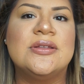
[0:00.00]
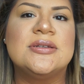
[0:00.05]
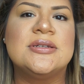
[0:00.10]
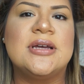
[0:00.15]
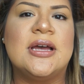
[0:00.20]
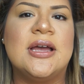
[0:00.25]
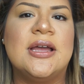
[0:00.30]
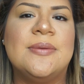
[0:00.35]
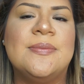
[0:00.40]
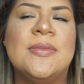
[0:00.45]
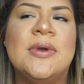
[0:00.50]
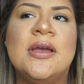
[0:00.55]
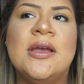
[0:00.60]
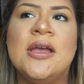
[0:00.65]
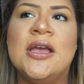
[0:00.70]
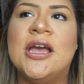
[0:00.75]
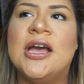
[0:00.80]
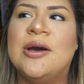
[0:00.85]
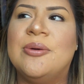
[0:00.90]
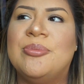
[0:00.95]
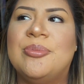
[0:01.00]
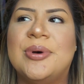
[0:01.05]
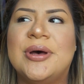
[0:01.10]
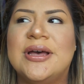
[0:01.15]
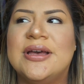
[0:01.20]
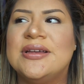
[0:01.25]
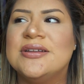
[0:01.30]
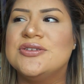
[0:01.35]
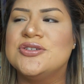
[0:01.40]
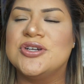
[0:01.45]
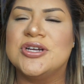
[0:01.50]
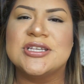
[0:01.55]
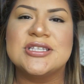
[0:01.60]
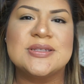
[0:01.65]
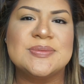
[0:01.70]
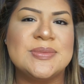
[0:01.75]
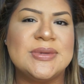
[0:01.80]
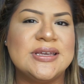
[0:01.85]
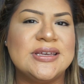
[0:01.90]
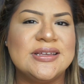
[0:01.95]
the time, but
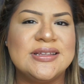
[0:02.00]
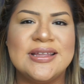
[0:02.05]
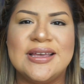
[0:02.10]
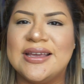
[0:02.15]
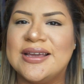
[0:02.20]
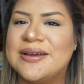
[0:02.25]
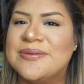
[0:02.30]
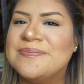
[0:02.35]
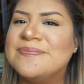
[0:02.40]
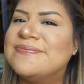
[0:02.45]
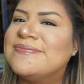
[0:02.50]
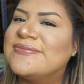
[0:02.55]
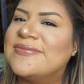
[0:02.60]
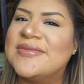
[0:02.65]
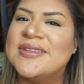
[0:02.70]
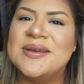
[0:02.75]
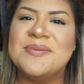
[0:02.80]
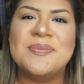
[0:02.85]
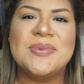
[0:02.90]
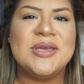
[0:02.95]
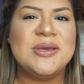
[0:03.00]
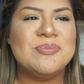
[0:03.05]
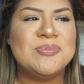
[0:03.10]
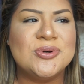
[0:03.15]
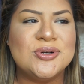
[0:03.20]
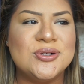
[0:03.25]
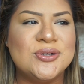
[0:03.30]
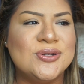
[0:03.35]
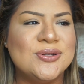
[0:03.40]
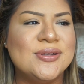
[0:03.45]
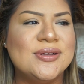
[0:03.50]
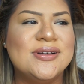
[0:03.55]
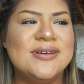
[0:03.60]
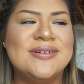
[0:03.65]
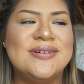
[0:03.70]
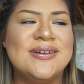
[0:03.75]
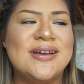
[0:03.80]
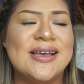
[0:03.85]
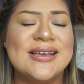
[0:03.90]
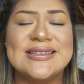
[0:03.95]
trust me, like, people
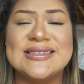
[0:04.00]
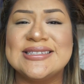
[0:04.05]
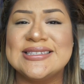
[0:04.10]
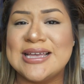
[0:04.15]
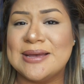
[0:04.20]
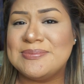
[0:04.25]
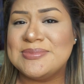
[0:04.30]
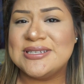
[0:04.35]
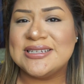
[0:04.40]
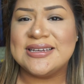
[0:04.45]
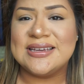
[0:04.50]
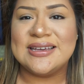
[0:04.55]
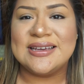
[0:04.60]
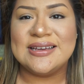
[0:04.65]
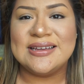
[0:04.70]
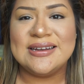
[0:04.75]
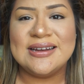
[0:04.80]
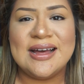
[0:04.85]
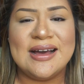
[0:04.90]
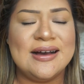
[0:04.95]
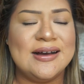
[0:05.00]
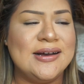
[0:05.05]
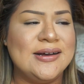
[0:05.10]
accept it.